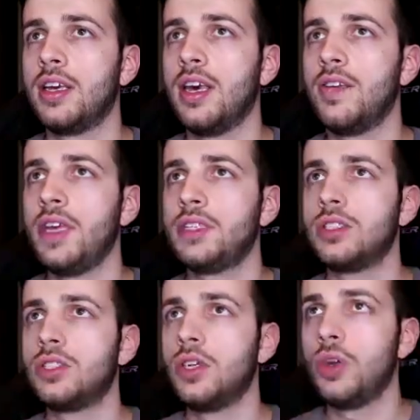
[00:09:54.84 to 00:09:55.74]
Give it
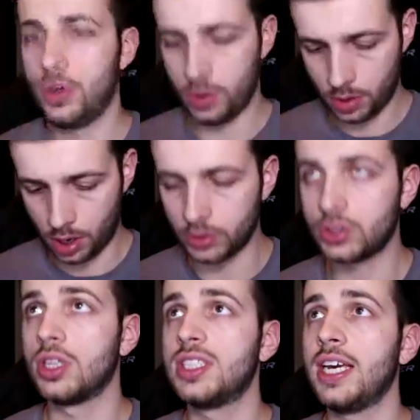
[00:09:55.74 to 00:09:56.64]
to... I was
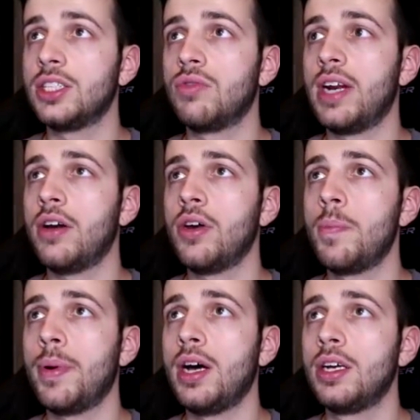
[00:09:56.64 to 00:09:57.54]
going to take it to Ronaldo,
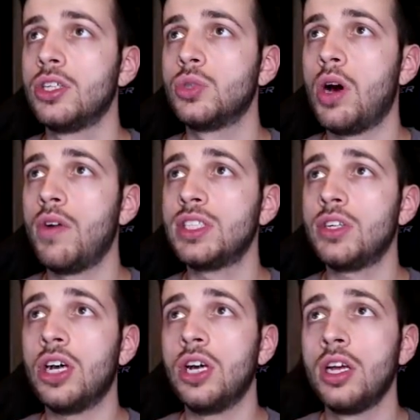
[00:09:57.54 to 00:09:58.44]
but Suarez
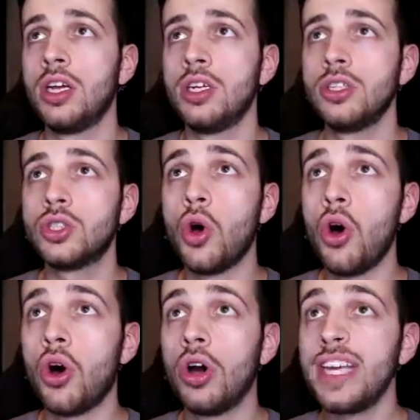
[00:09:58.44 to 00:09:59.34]
gonna
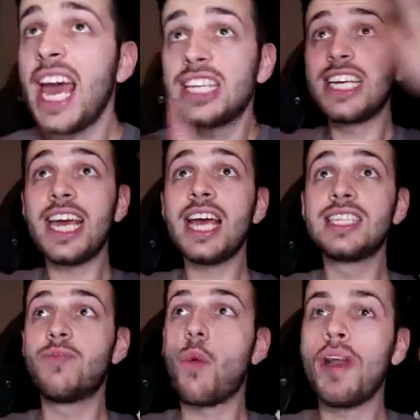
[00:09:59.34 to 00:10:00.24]
score. Yes, he
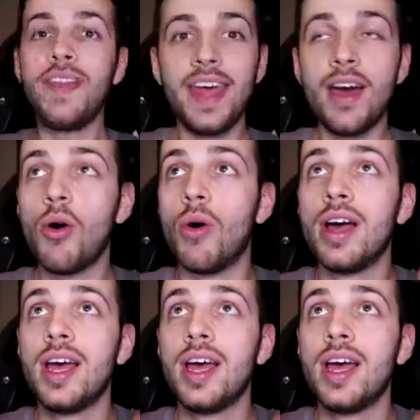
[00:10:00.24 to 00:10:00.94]
is. 1-0.